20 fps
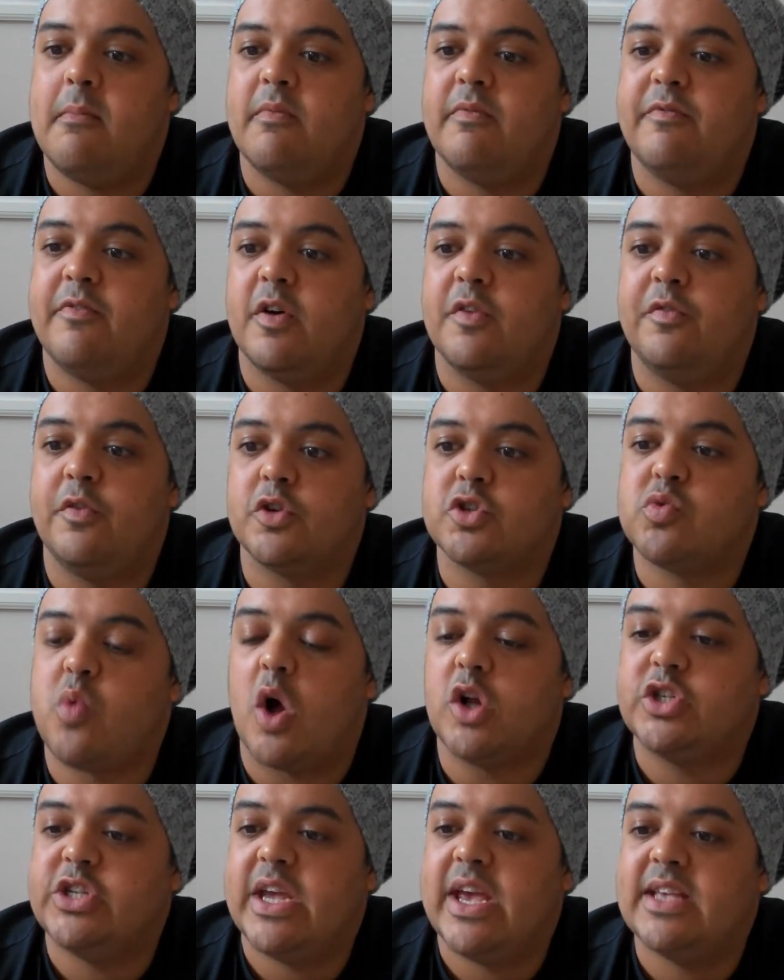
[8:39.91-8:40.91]
for full
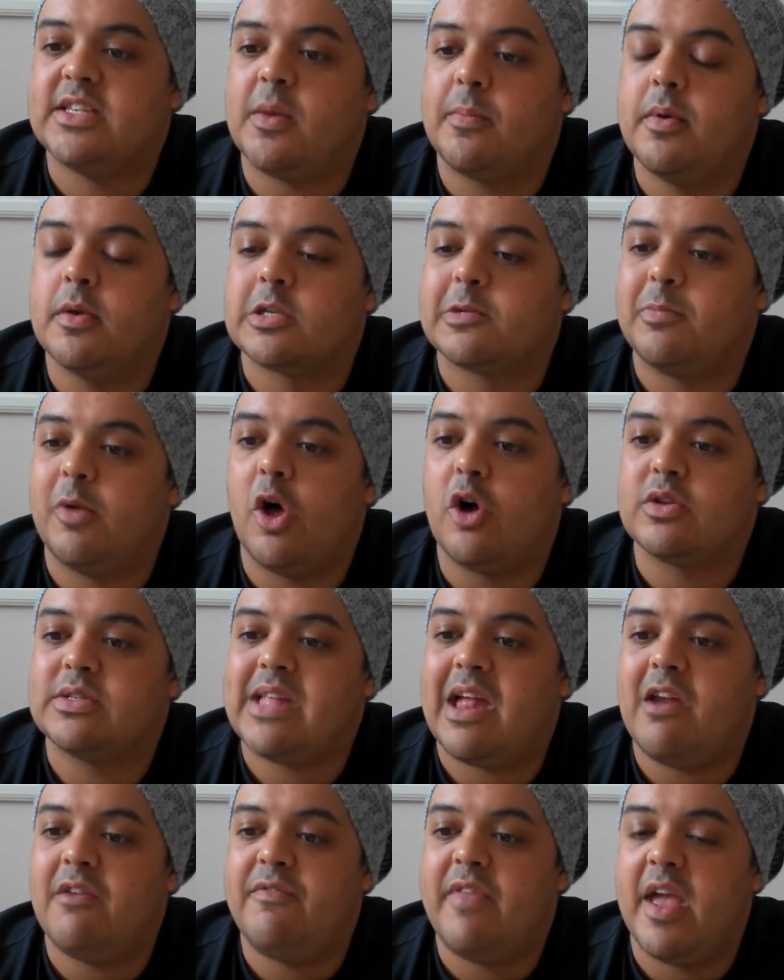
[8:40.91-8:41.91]
swatches on people's blogs
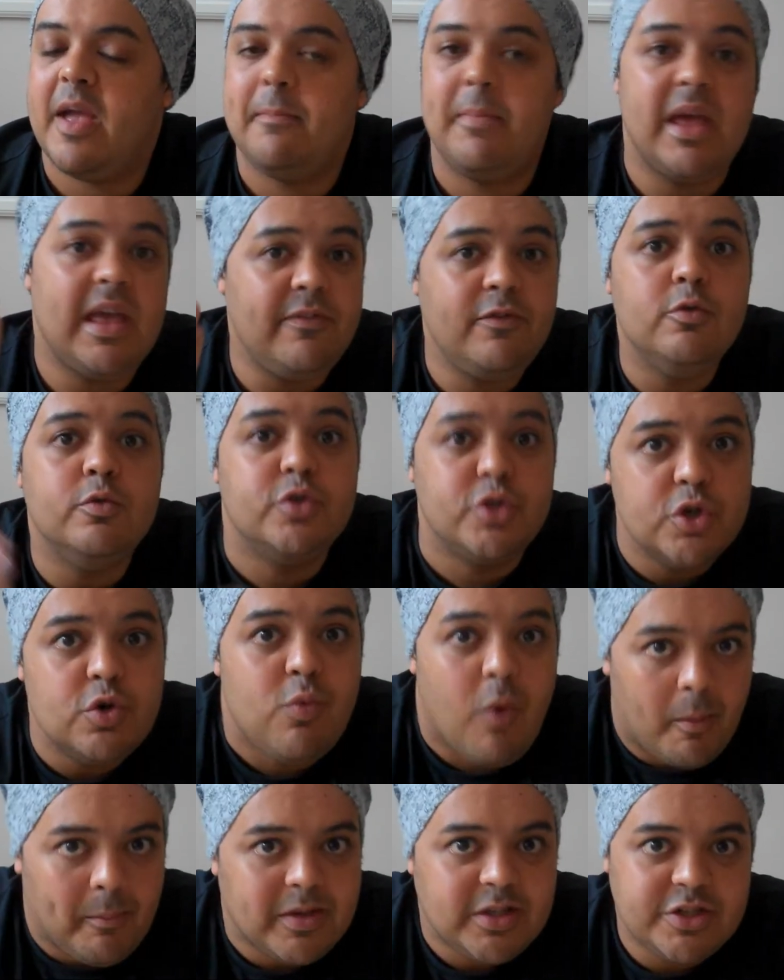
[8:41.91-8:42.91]
and everything. But if you do
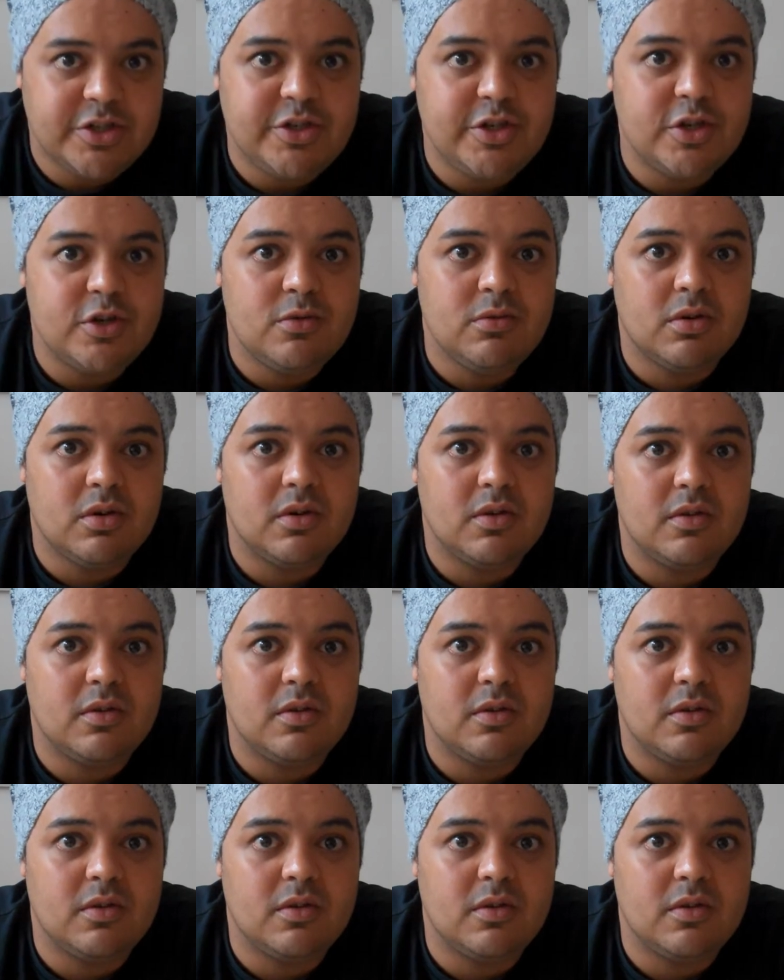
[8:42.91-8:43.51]
want me to do